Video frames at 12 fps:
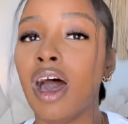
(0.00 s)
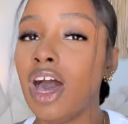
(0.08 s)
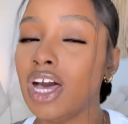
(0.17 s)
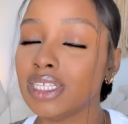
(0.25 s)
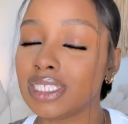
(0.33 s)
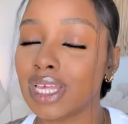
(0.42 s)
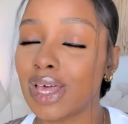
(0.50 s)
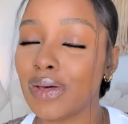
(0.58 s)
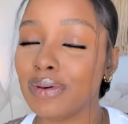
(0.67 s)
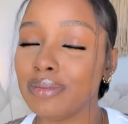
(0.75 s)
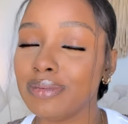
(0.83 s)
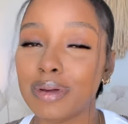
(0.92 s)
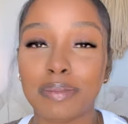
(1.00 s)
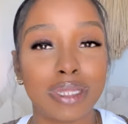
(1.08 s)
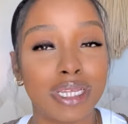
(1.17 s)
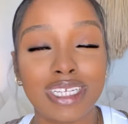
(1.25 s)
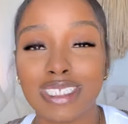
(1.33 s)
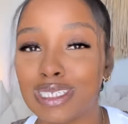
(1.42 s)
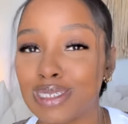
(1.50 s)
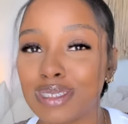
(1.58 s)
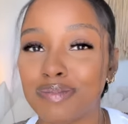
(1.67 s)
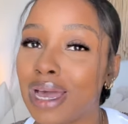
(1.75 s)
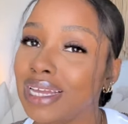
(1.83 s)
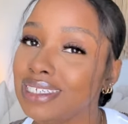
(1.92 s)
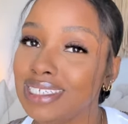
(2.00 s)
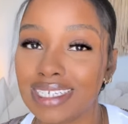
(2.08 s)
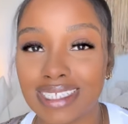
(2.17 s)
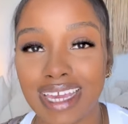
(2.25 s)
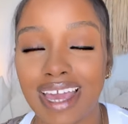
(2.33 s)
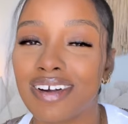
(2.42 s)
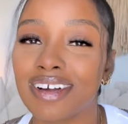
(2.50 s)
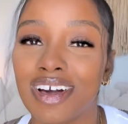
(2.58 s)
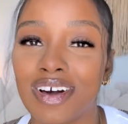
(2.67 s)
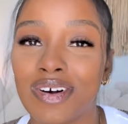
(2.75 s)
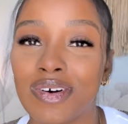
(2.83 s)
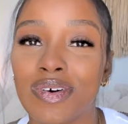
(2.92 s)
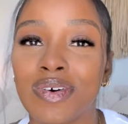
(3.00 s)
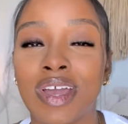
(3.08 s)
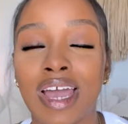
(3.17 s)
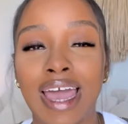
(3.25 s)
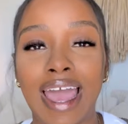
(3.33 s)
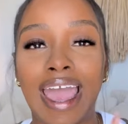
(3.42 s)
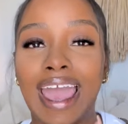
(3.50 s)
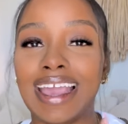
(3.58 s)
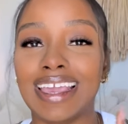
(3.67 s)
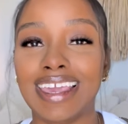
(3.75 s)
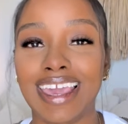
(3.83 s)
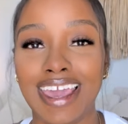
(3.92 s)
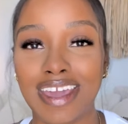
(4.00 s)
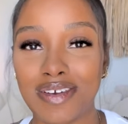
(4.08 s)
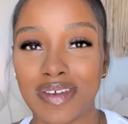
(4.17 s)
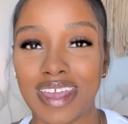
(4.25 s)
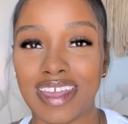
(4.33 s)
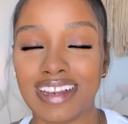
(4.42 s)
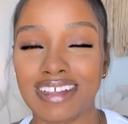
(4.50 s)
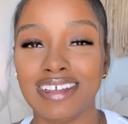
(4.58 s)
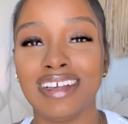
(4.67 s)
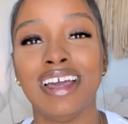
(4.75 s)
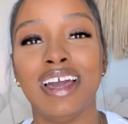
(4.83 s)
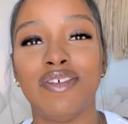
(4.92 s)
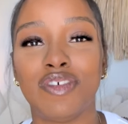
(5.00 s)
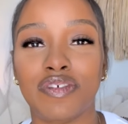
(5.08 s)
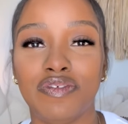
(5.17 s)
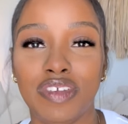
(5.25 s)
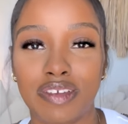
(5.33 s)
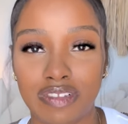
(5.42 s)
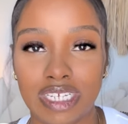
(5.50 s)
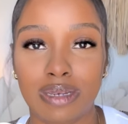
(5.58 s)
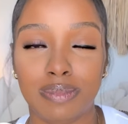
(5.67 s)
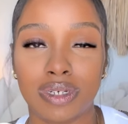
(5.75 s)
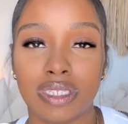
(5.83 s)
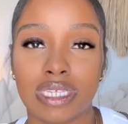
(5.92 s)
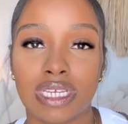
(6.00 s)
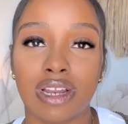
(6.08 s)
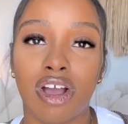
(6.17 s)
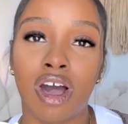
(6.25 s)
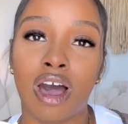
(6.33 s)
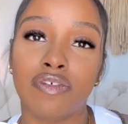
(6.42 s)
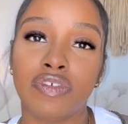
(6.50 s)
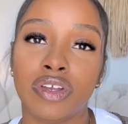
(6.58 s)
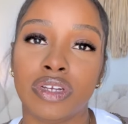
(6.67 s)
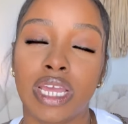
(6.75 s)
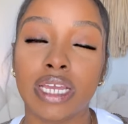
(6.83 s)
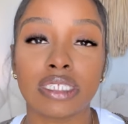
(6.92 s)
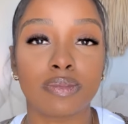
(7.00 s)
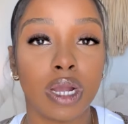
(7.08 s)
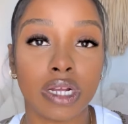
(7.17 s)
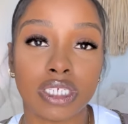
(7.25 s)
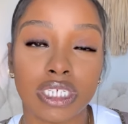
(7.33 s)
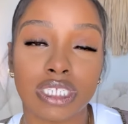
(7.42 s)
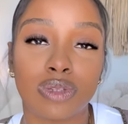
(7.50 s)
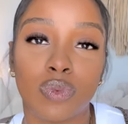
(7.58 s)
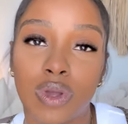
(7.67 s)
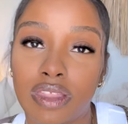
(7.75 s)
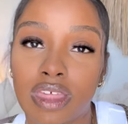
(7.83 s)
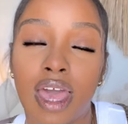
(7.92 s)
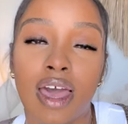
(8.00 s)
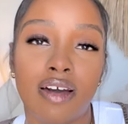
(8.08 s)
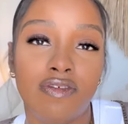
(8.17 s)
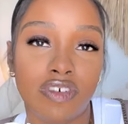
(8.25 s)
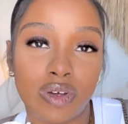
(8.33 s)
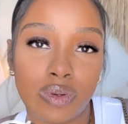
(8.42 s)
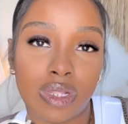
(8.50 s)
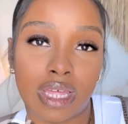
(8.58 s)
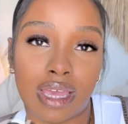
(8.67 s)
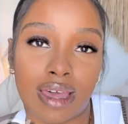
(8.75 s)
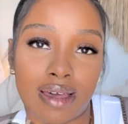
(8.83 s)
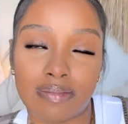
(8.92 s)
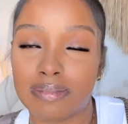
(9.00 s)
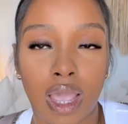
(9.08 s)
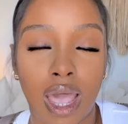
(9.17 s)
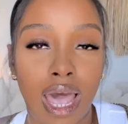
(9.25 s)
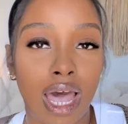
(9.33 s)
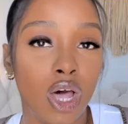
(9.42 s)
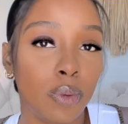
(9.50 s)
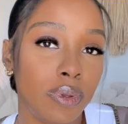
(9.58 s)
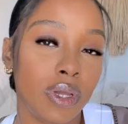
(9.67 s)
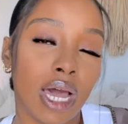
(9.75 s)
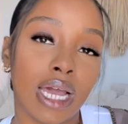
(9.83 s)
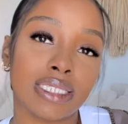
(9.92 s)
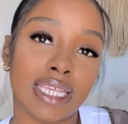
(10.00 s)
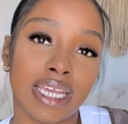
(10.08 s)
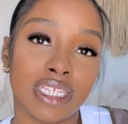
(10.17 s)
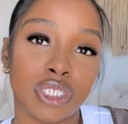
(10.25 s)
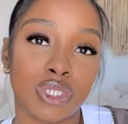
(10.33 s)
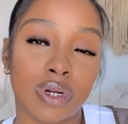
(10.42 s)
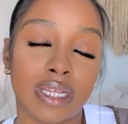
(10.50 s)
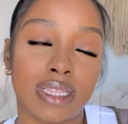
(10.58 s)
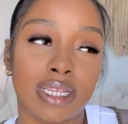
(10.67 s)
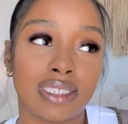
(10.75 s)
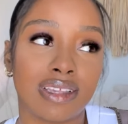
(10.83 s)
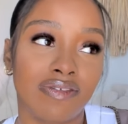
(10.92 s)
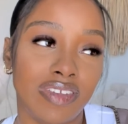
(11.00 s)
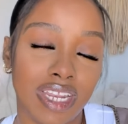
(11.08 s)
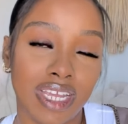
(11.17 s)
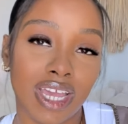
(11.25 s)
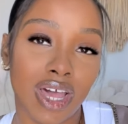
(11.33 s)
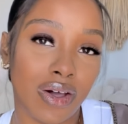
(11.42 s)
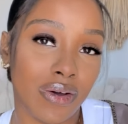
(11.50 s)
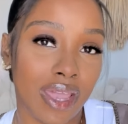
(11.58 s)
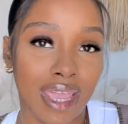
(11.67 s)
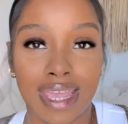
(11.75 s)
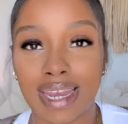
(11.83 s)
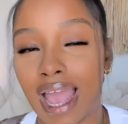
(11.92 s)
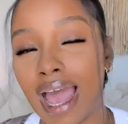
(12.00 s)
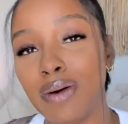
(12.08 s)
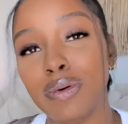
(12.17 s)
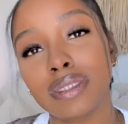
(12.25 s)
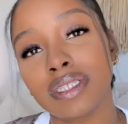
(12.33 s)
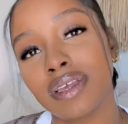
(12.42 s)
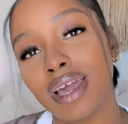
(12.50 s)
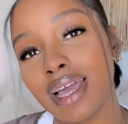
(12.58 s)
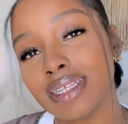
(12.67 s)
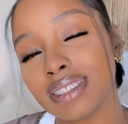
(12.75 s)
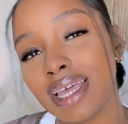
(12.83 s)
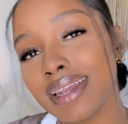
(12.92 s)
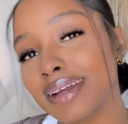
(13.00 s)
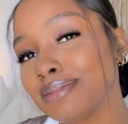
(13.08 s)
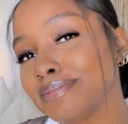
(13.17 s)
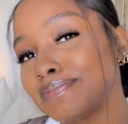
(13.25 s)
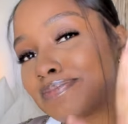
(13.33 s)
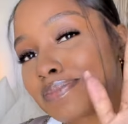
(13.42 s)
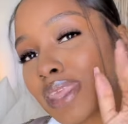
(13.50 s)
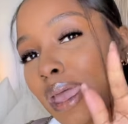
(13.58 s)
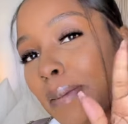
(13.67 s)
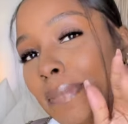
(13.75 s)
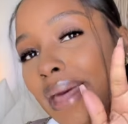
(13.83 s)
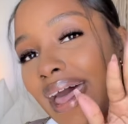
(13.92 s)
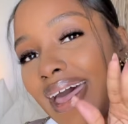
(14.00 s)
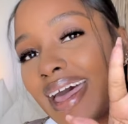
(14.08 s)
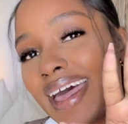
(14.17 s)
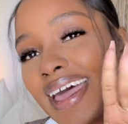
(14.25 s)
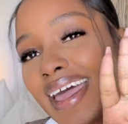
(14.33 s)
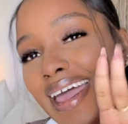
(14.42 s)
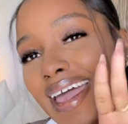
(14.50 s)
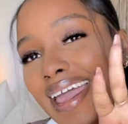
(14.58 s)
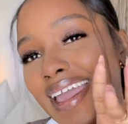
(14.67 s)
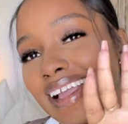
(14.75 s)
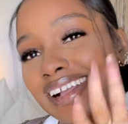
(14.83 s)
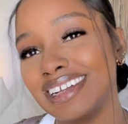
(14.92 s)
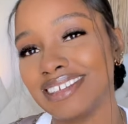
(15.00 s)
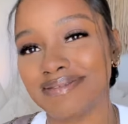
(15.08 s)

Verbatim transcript: Also, please use my discount code at Caryn for 15% off your next purchase with Vooglam. I hope you guys enjoyed this video and I will see you guys later. Bye.